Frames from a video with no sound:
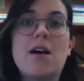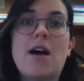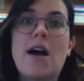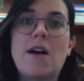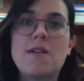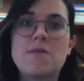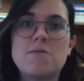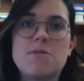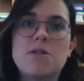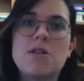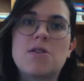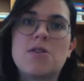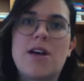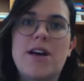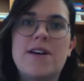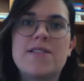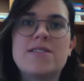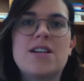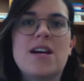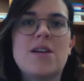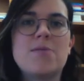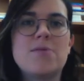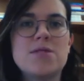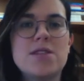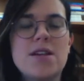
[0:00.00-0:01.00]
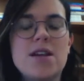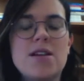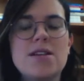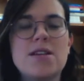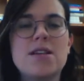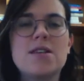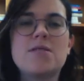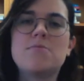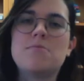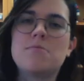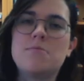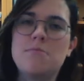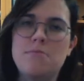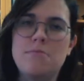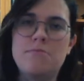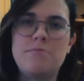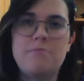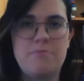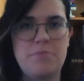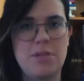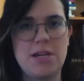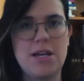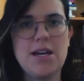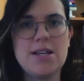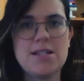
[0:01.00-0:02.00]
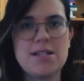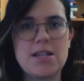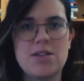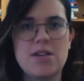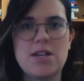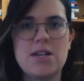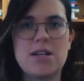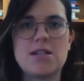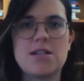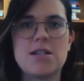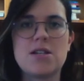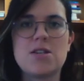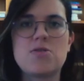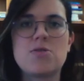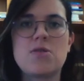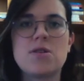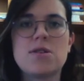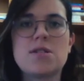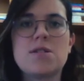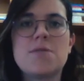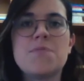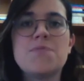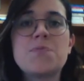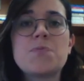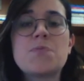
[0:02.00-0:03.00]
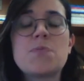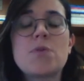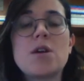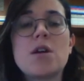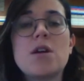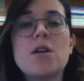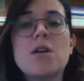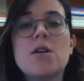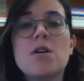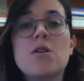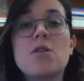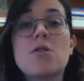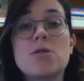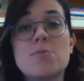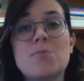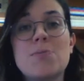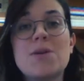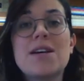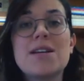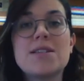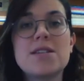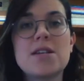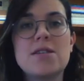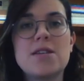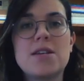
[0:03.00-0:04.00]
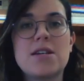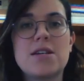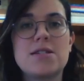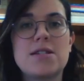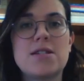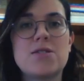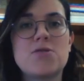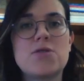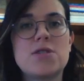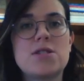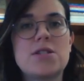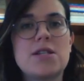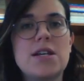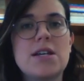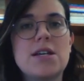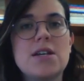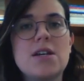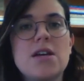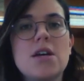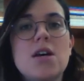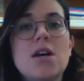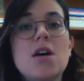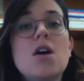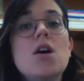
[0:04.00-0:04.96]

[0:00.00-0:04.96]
I spend a lot of time studying it because I think it's interesting.